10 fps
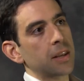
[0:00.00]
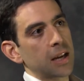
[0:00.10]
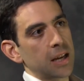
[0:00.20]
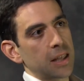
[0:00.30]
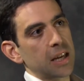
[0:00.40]
thing
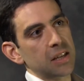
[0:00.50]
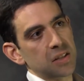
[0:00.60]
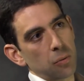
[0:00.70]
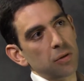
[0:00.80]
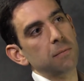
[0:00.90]
I think is
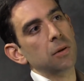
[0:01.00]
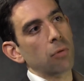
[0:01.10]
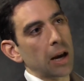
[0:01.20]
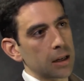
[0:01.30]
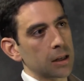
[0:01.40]
that we've been
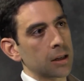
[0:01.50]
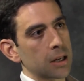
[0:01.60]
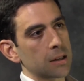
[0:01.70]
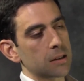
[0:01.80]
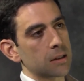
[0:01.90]

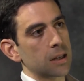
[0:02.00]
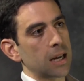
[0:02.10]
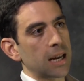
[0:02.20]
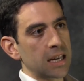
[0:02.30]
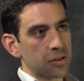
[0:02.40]
recognized
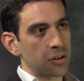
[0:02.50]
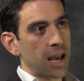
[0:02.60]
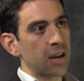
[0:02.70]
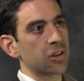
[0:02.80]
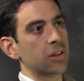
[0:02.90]
uh,
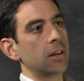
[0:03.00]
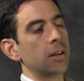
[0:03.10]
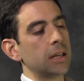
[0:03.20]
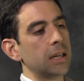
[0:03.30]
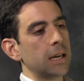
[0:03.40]

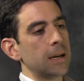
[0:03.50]
internationally.